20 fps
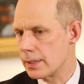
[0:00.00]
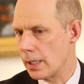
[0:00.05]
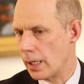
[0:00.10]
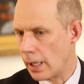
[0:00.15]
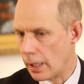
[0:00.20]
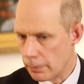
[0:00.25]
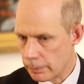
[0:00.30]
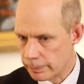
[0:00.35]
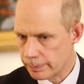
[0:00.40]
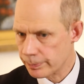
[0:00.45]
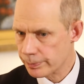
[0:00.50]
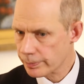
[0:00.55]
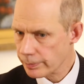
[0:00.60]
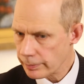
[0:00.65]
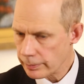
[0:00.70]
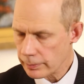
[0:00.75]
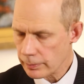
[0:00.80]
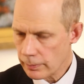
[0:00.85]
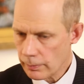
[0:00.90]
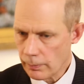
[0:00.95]
that
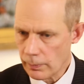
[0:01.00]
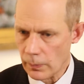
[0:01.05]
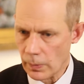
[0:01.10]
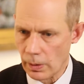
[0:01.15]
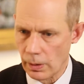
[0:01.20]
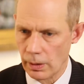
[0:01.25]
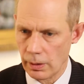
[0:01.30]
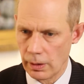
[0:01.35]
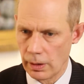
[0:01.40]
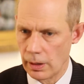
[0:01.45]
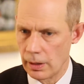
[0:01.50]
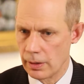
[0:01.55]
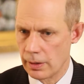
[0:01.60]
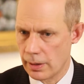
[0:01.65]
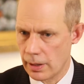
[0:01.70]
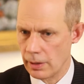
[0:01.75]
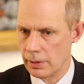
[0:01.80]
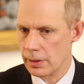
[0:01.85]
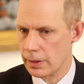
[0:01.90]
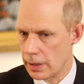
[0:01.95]

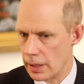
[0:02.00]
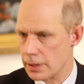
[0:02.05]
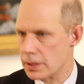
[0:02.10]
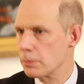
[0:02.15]
they